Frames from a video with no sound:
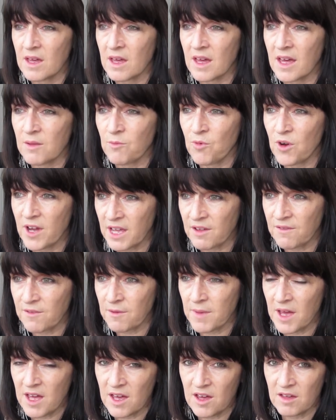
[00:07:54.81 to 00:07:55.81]
and working from
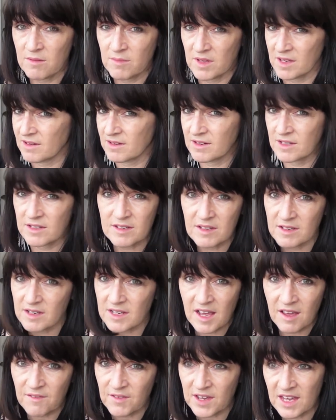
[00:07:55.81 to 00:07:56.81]
home and
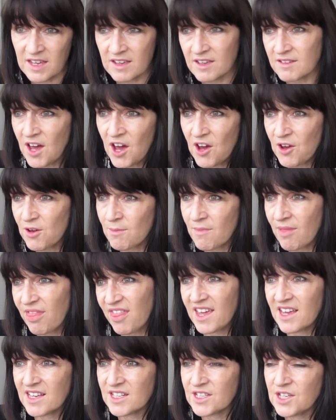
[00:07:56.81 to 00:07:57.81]
having home
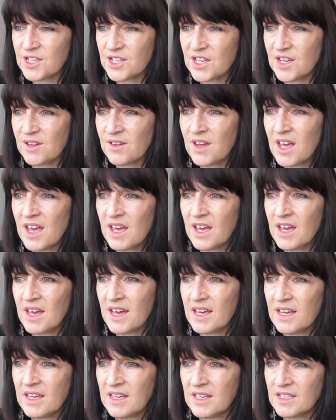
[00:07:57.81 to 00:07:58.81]
things to do
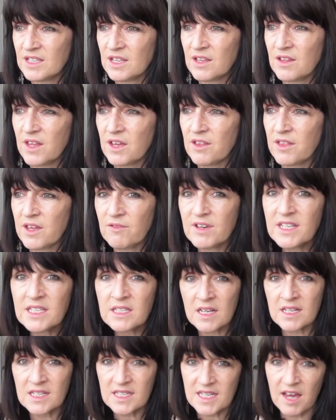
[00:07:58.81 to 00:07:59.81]
is that there
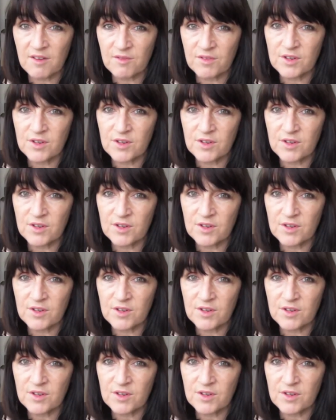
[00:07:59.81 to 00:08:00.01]
isn't a set